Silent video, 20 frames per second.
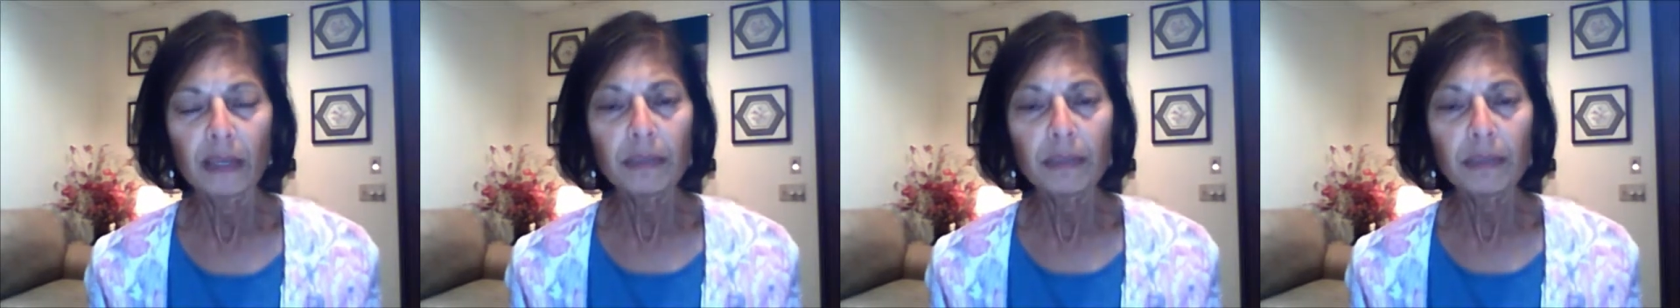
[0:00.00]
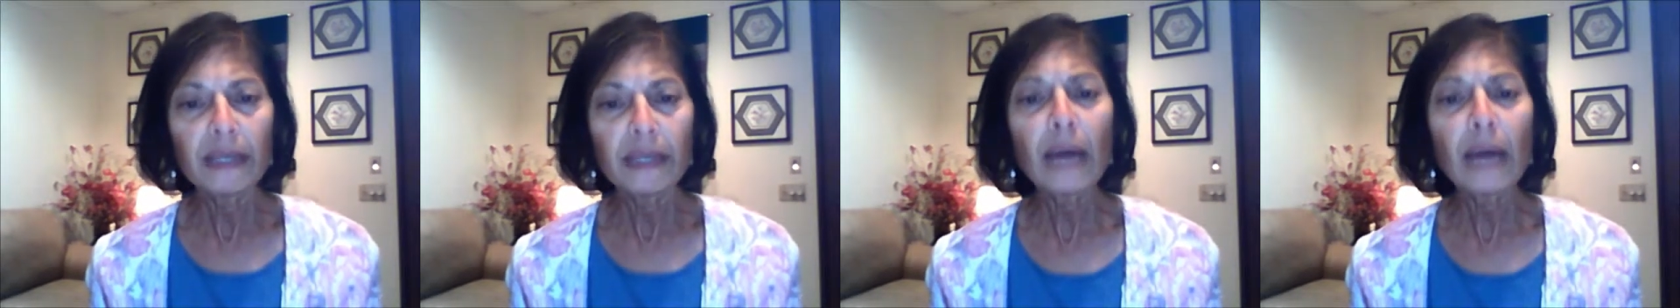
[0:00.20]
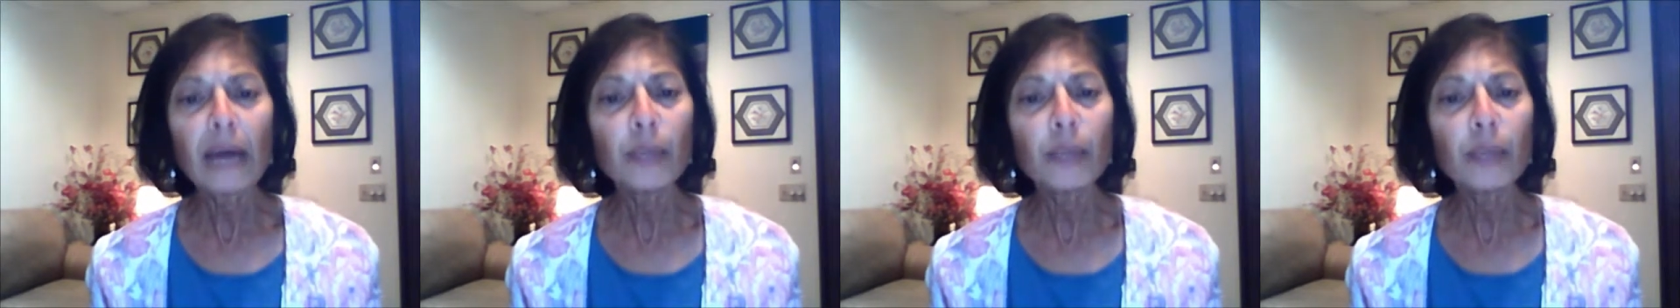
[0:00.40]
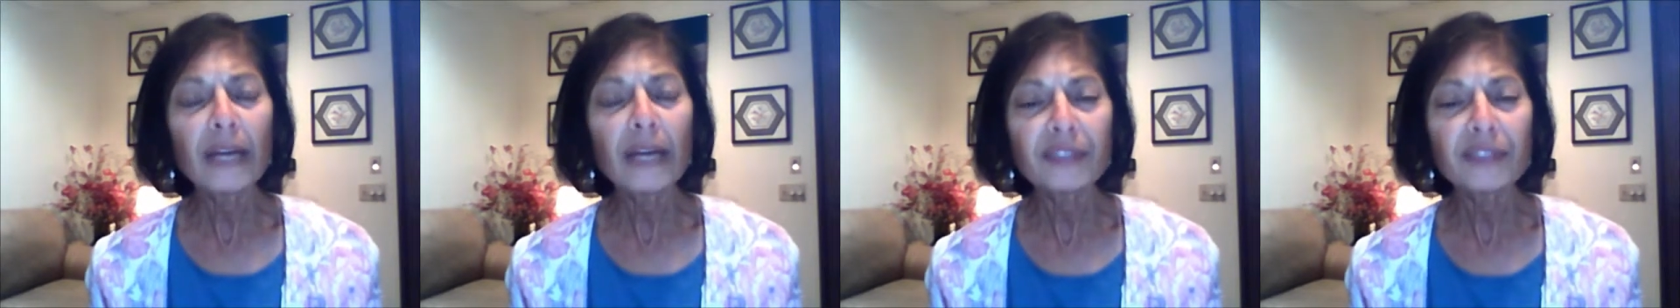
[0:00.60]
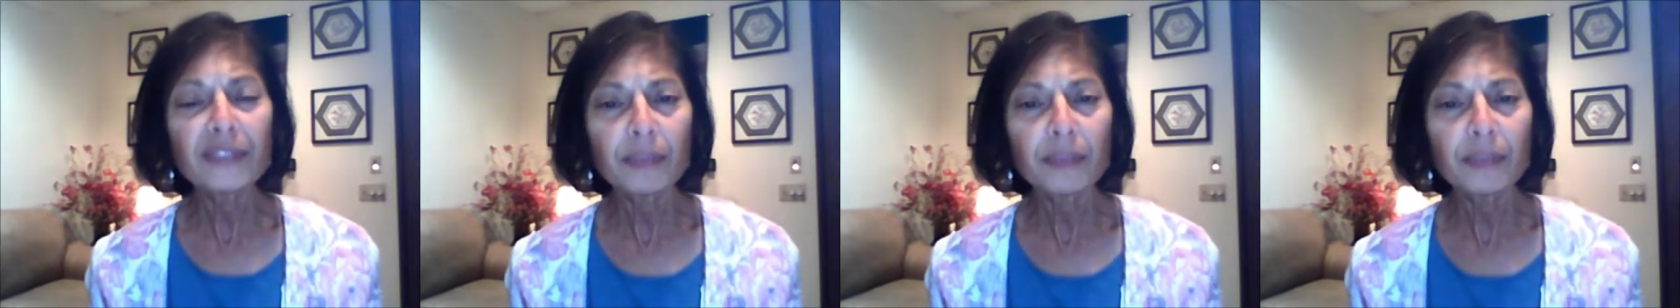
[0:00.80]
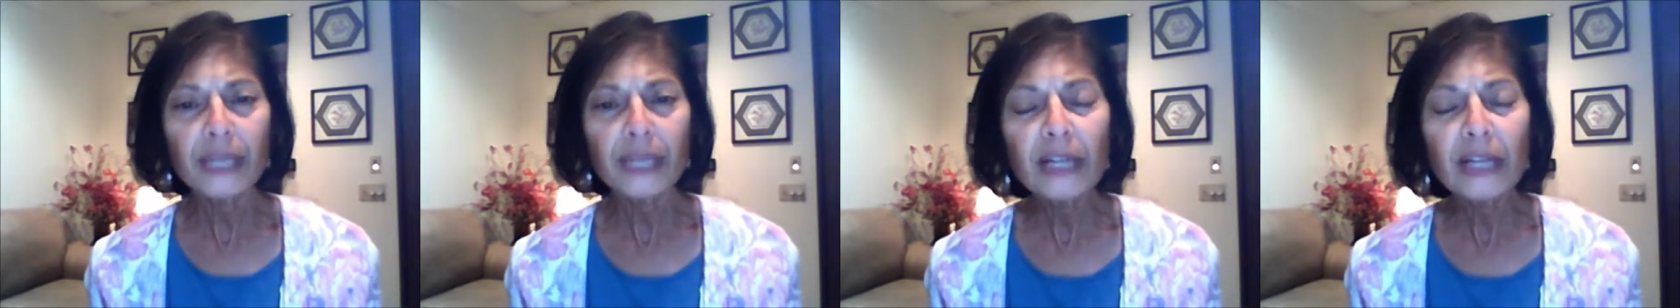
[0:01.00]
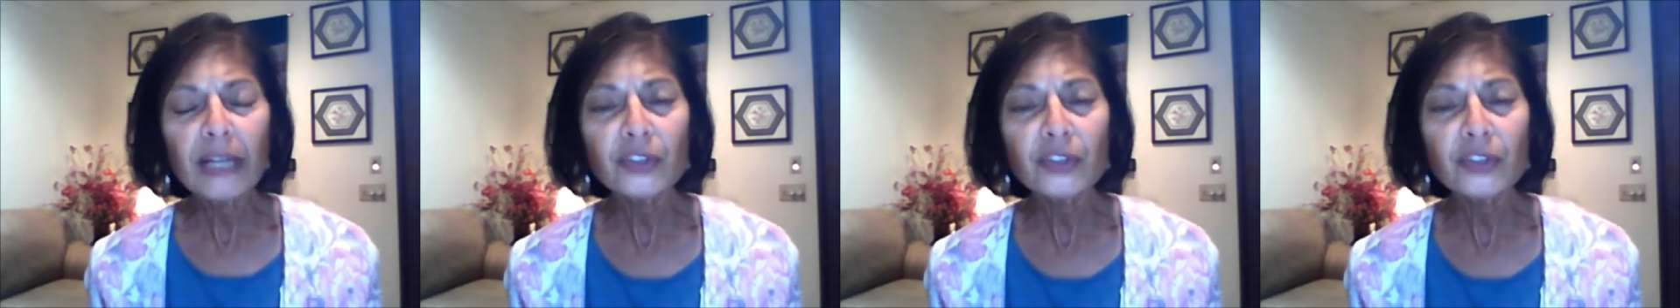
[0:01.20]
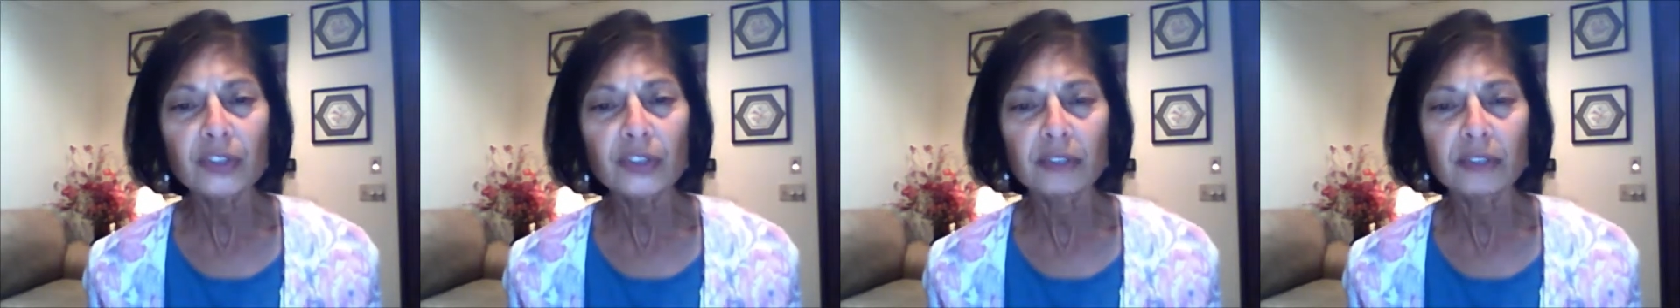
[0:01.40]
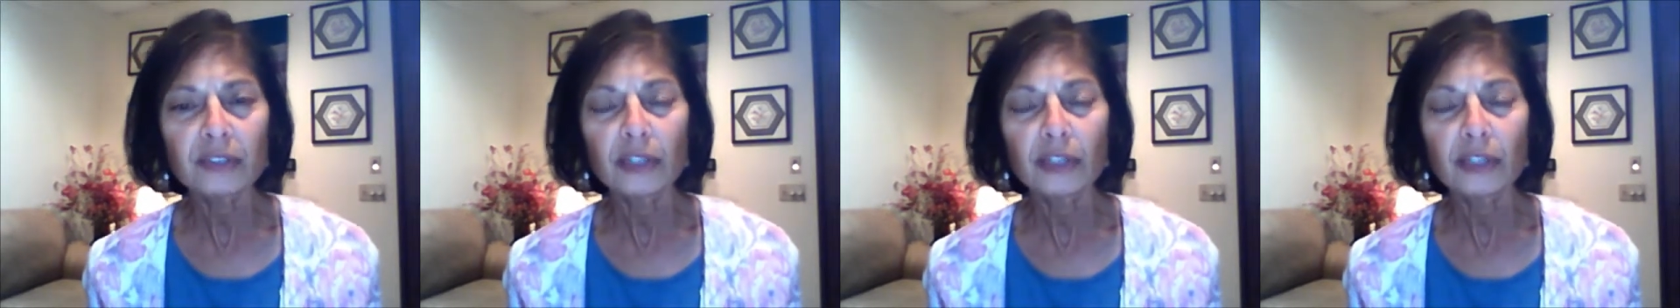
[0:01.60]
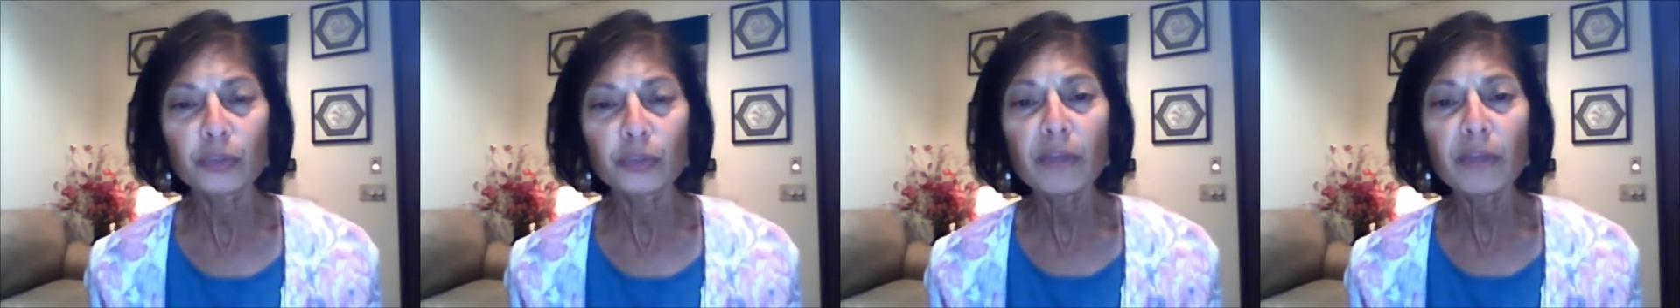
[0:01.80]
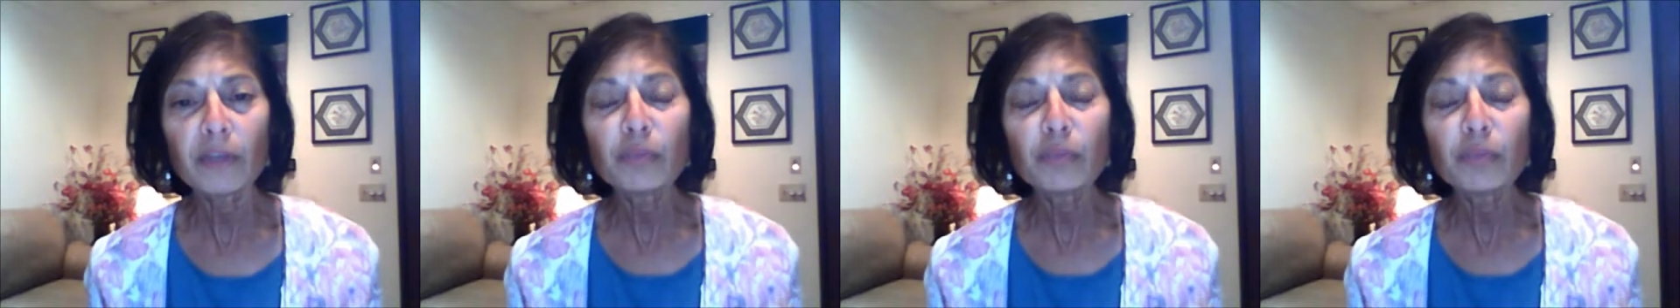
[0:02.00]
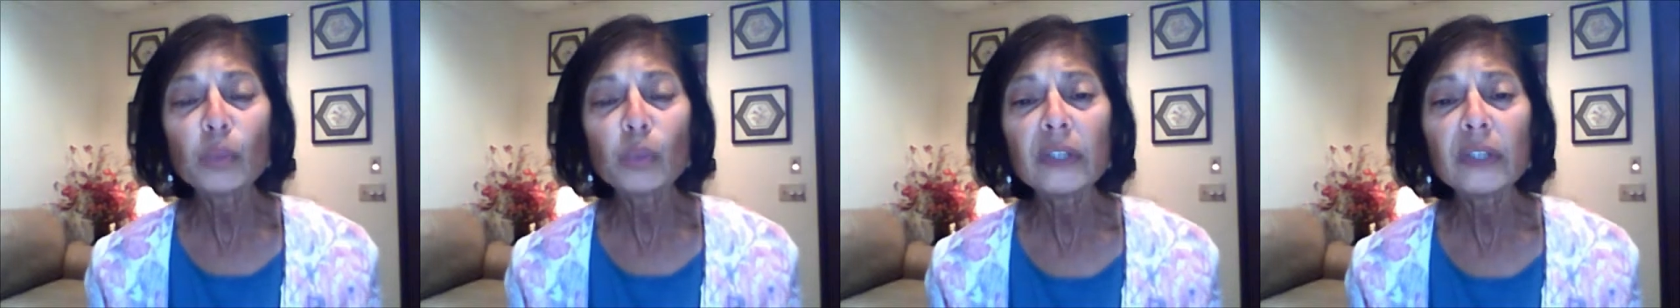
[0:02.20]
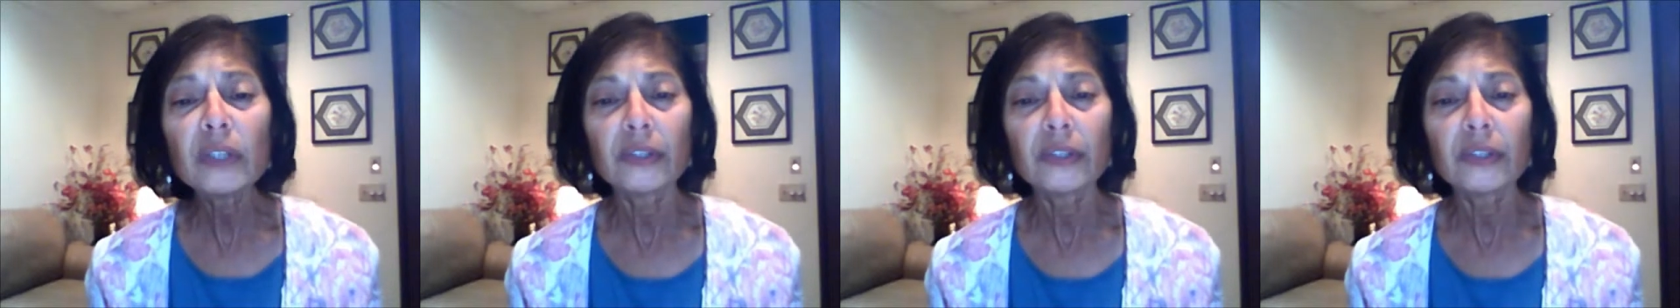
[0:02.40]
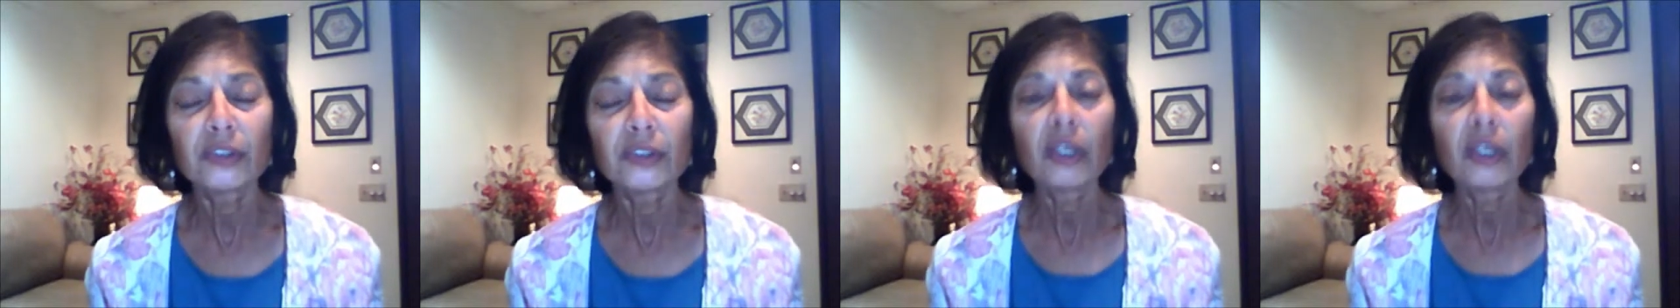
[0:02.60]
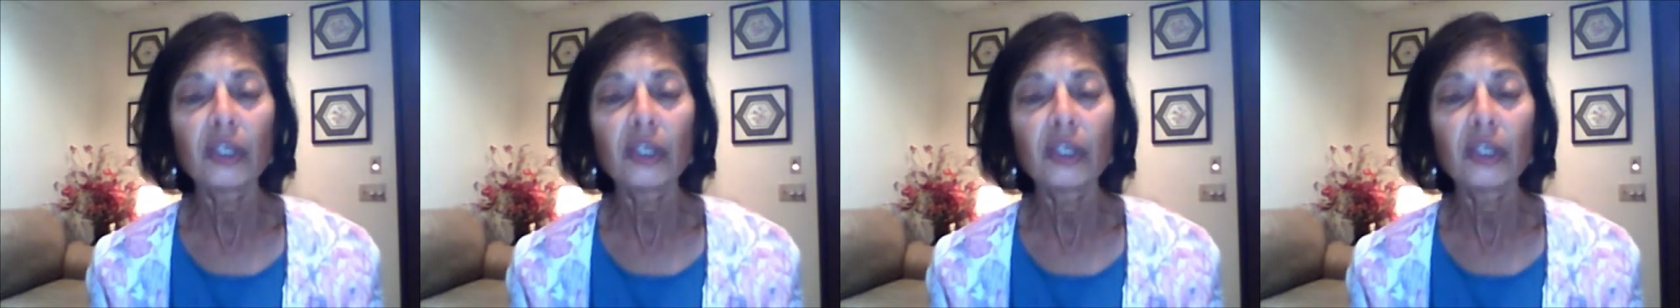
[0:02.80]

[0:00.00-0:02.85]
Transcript: But now we have something else as adults. We have words.